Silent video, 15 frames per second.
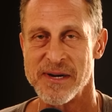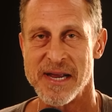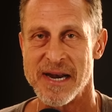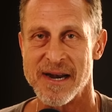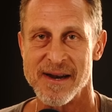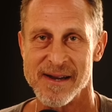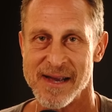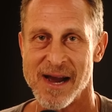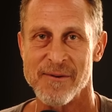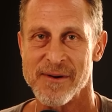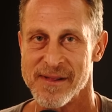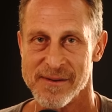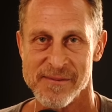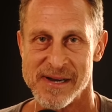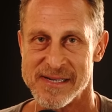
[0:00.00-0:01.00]
we needed and got
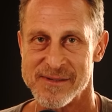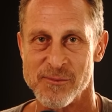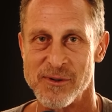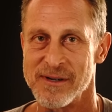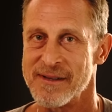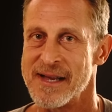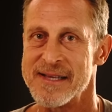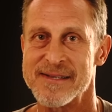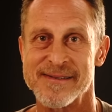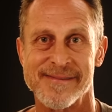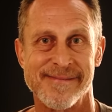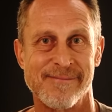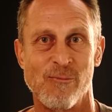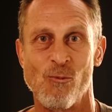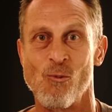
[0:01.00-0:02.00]
rid of the rest. Well, it's
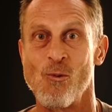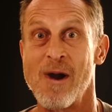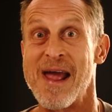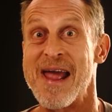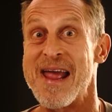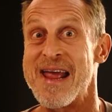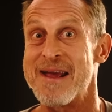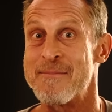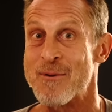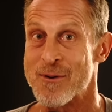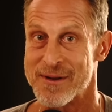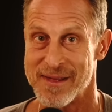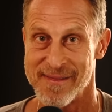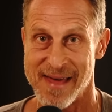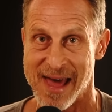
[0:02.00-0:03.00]
way
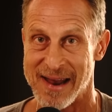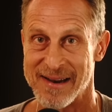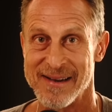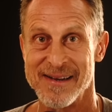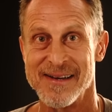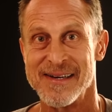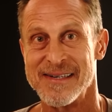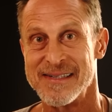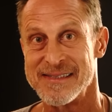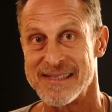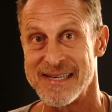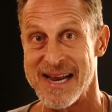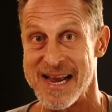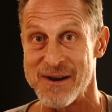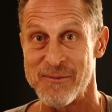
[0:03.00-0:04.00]
more than that.
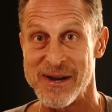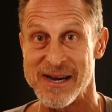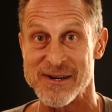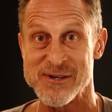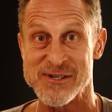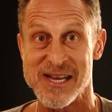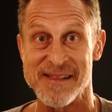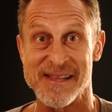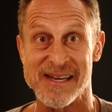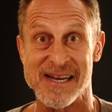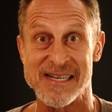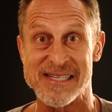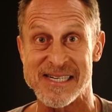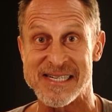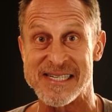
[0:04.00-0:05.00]
Today, we understand the
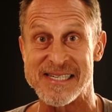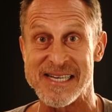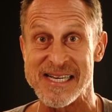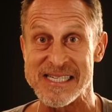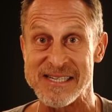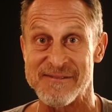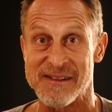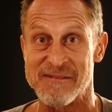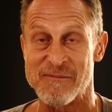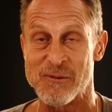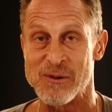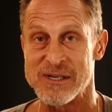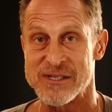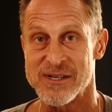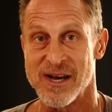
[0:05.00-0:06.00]
gut's extensive
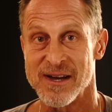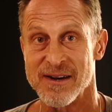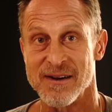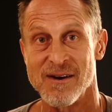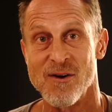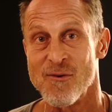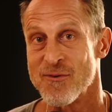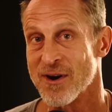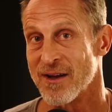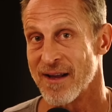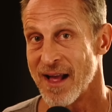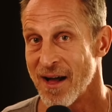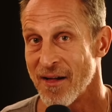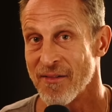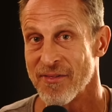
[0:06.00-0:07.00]
influence on overall
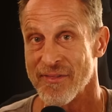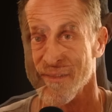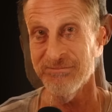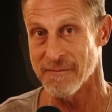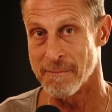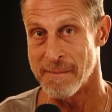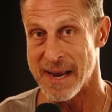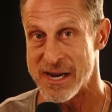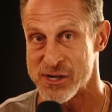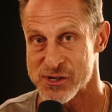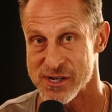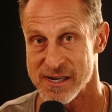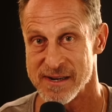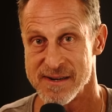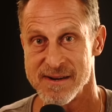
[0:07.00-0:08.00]
health,
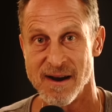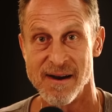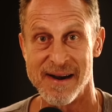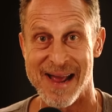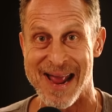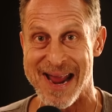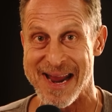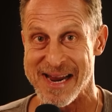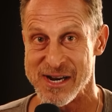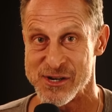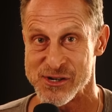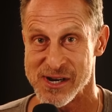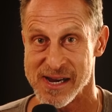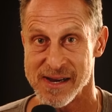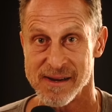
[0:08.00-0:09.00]
inflammation, on
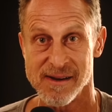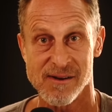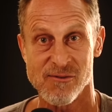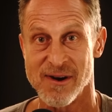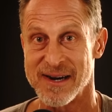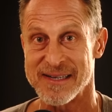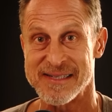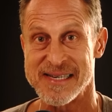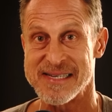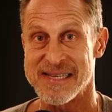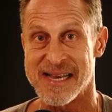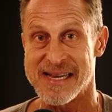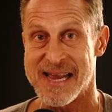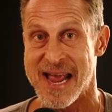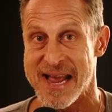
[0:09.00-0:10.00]
aging, chronic disease
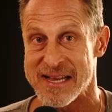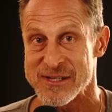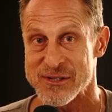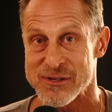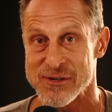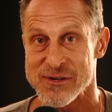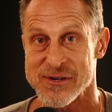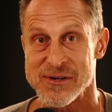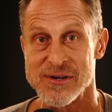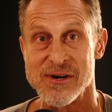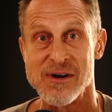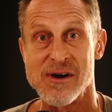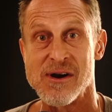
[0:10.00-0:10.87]
like cancer,